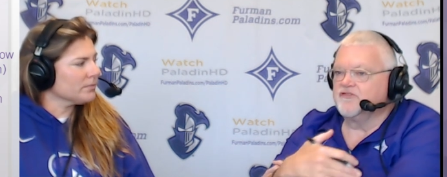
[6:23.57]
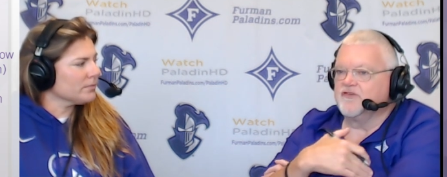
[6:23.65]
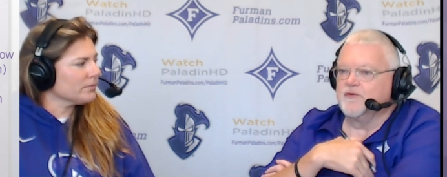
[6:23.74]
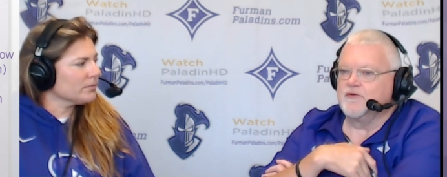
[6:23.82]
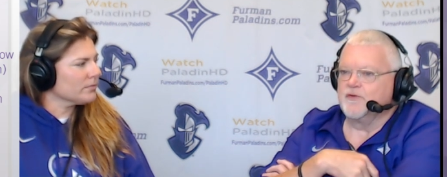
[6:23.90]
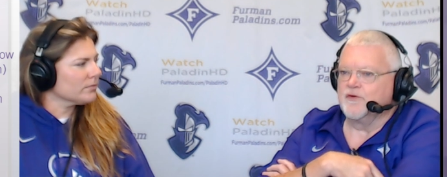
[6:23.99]

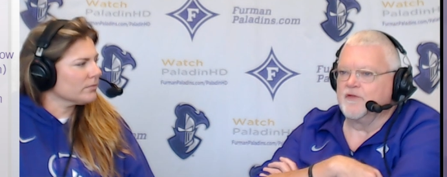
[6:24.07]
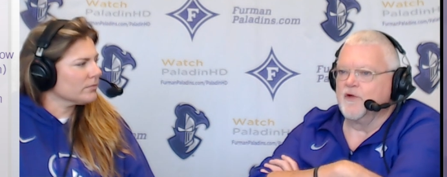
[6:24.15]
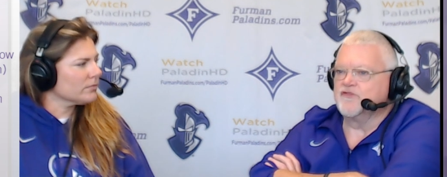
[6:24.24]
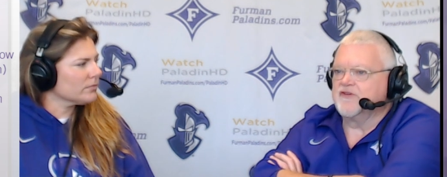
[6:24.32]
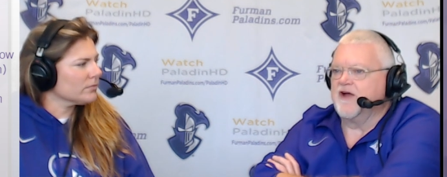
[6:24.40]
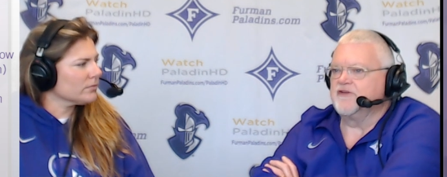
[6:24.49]
Speaker 1: So you're
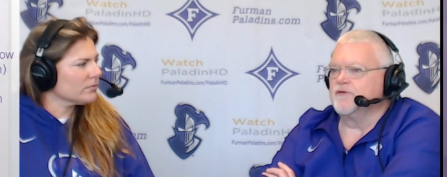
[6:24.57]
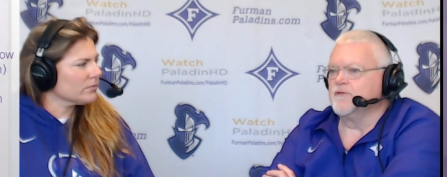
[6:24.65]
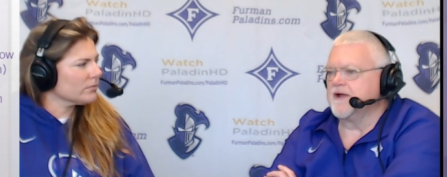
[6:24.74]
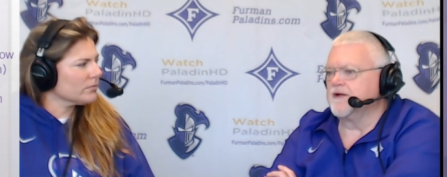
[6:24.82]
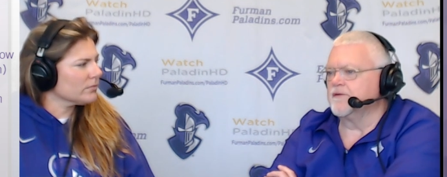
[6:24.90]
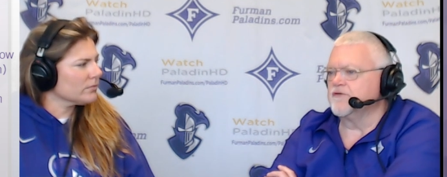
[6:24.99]
closing out your
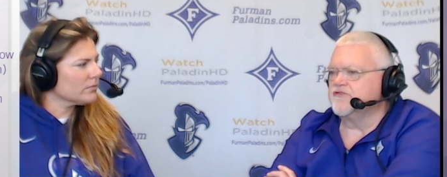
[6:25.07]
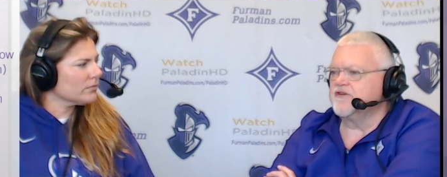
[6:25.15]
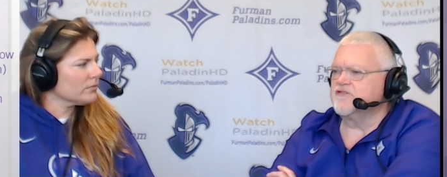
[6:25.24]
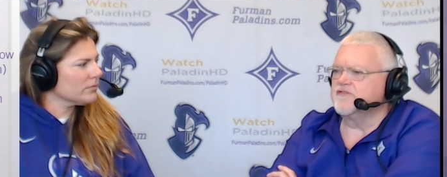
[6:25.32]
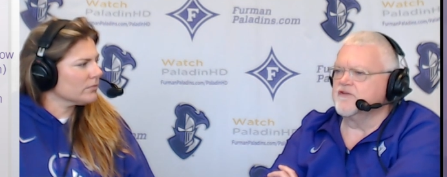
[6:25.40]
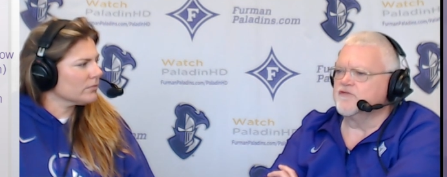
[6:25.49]
regular
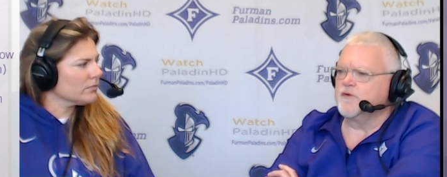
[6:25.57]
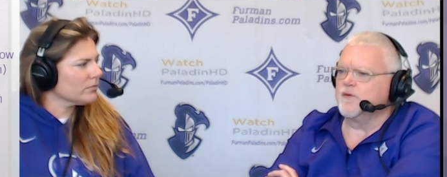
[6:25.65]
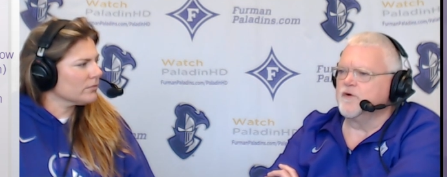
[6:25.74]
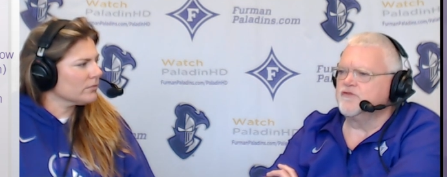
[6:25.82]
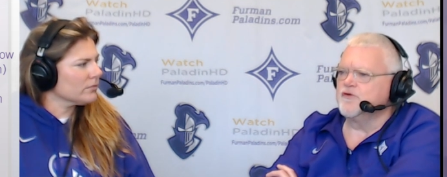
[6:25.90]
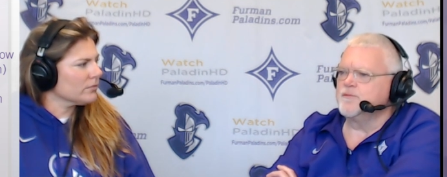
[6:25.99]
season this
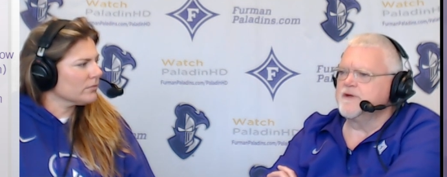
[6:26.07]
week. What's your